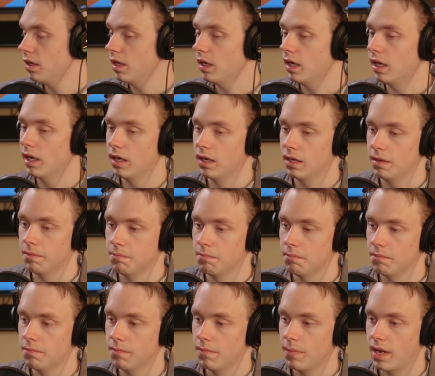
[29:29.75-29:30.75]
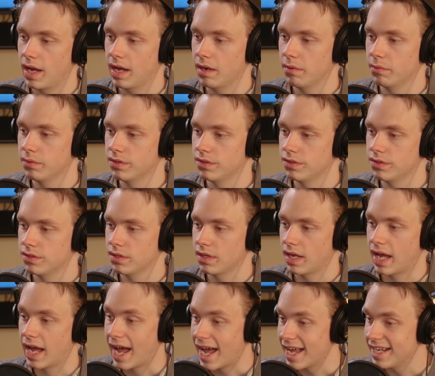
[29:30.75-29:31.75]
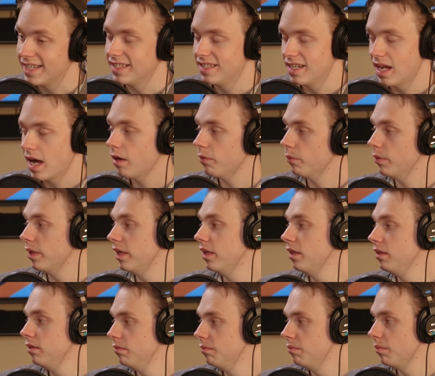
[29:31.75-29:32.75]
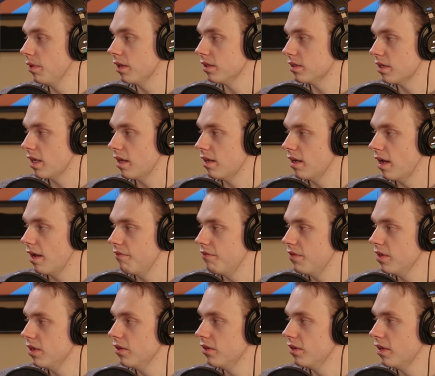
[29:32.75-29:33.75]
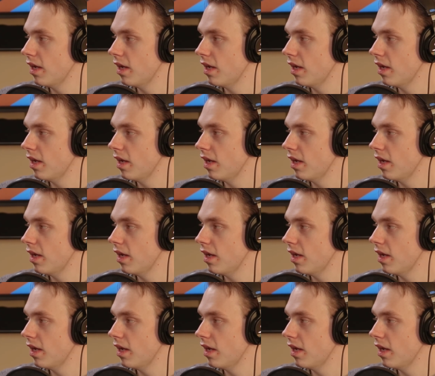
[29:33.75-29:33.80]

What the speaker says: I did not read it because I figured